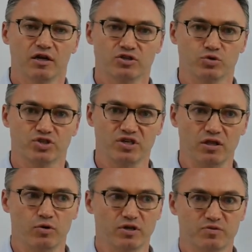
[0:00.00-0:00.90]
So
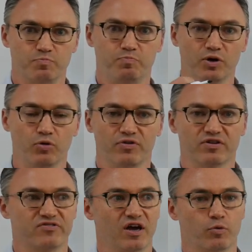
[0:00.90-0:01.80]
Celo has built
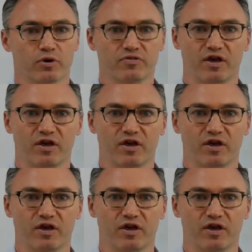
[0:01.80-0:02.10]
this network.